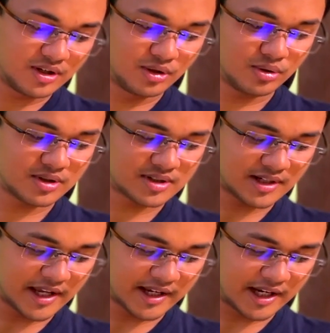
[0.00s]
looks
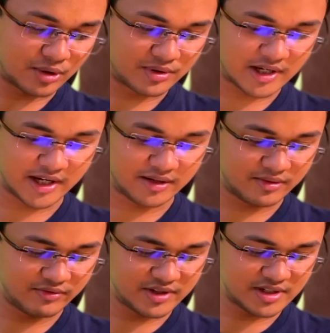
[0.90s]
like an outline,
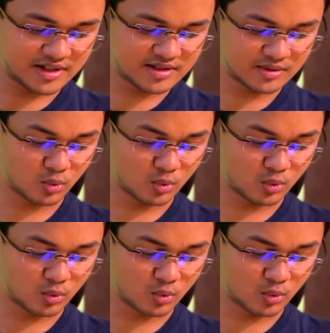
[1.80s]
which is